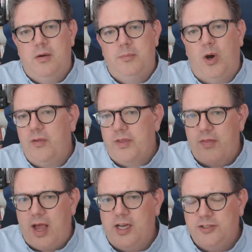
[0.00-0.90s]
but on the
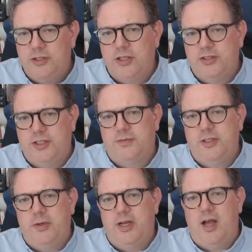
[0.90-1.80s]
other hand, you could just
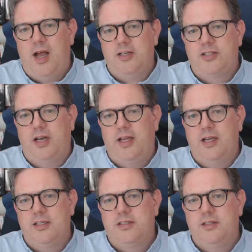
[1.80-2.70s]
view it actually
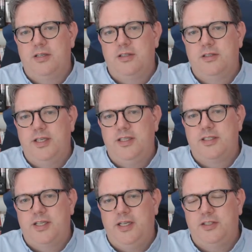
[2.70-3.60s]
as that
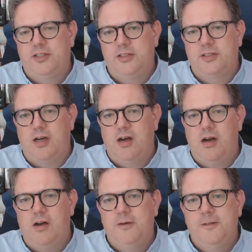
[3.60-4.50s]
these teachers
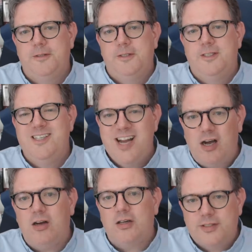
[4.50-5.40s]
are
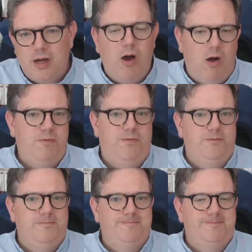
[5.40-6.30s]
narked off,
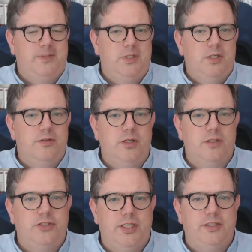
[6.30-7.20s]

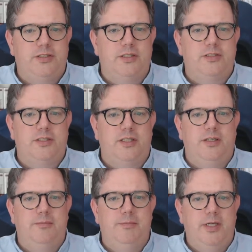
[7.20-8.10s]
that Jesus'
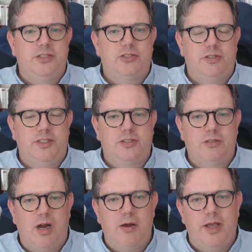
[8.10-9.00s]
ministry is
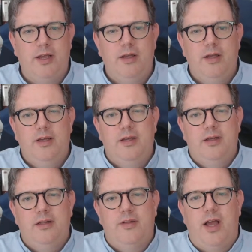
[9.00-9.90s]
growing,
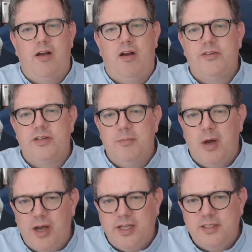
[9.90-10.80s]
they are
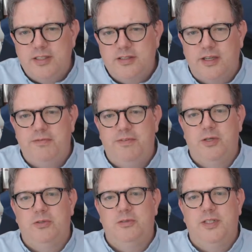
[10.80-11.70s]
undermined, they
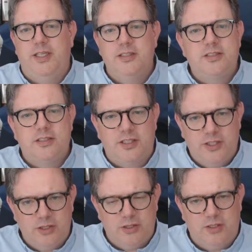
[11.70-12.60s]
feel
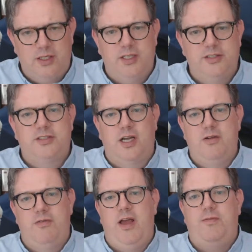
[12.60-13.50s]
insecure, and
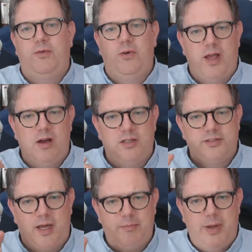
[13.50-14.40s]
so therefore they ask
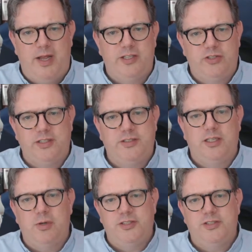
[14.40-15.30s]
that penetrating
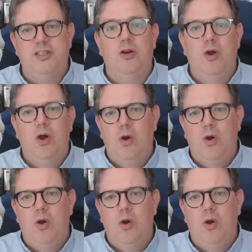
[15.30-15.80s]
question, you know,